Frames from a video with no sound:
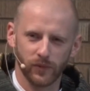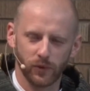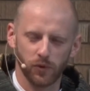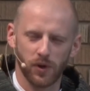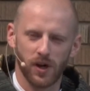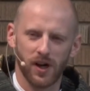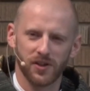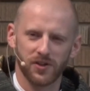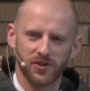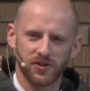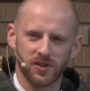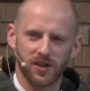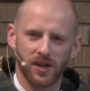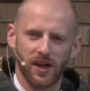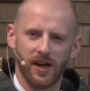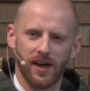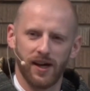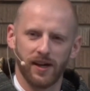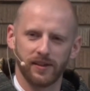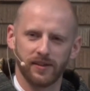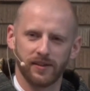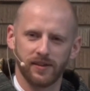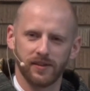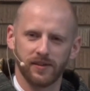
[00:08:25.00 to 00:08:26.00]
To ask
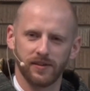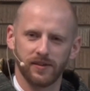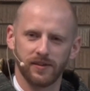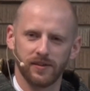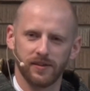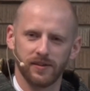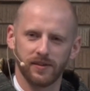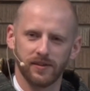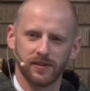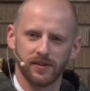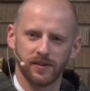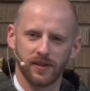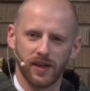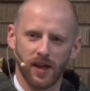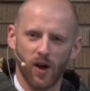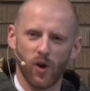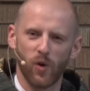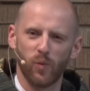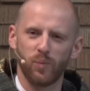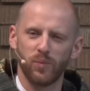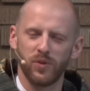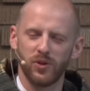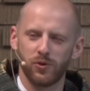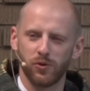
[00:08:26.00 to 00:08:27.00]
God,
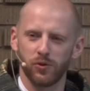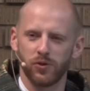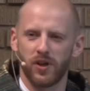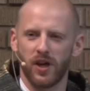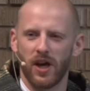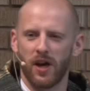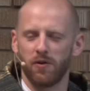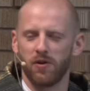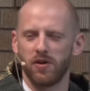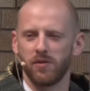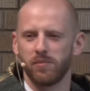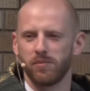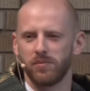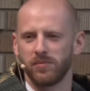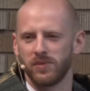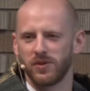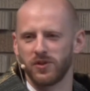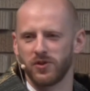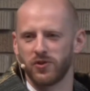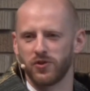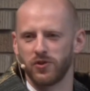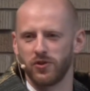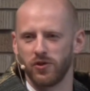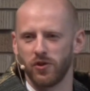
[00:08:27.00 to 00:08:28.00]
help me to carry
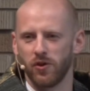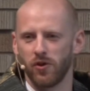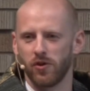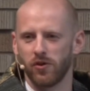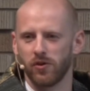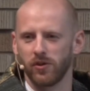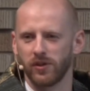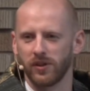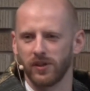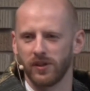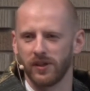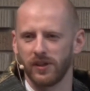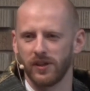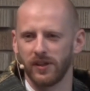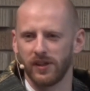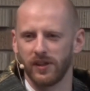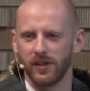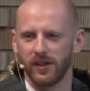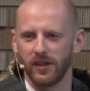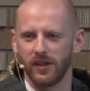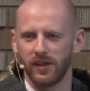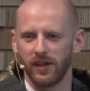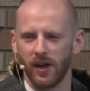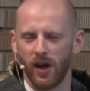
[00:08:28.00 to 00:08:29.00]
this yoke.
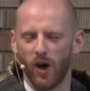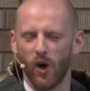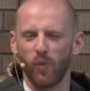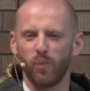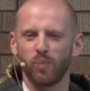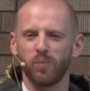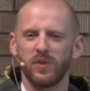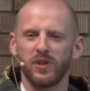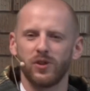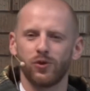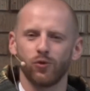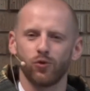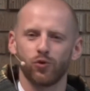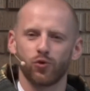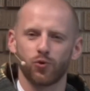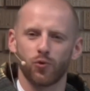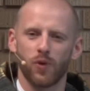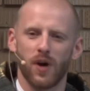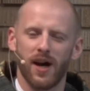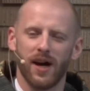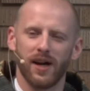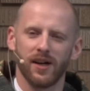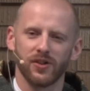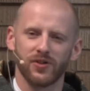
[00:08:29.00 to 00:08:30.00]
Help me to
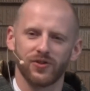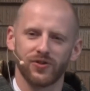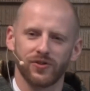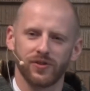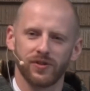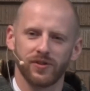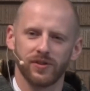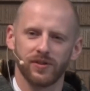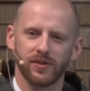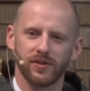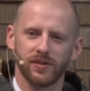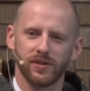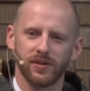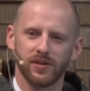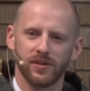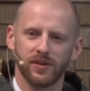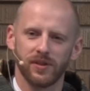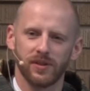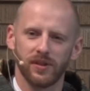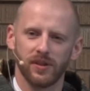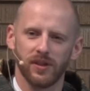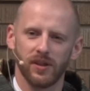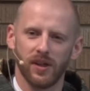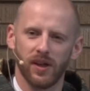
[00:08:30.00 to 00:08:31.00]
trust.
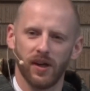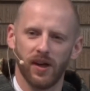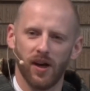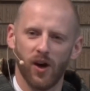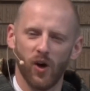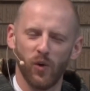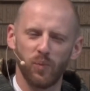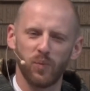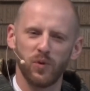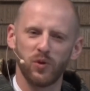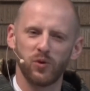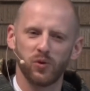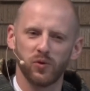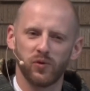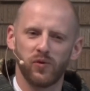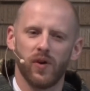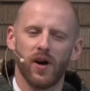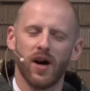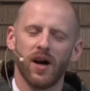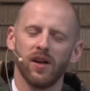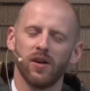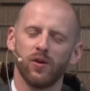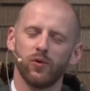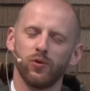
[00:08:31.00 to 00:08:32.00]
Help me to
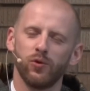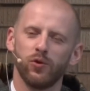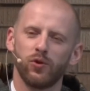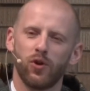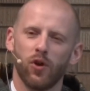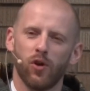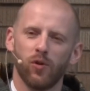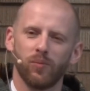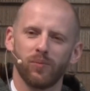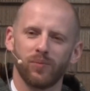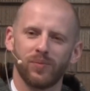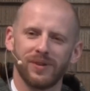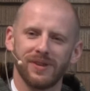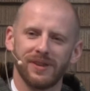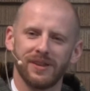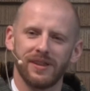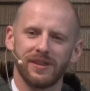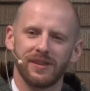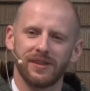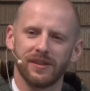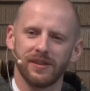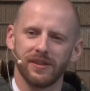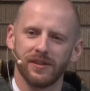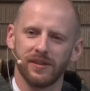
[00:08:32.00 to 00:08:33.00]
follow you
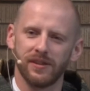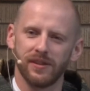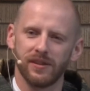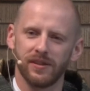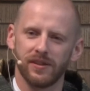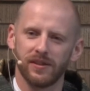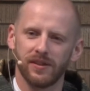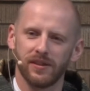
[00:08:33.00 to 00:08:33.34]
completely.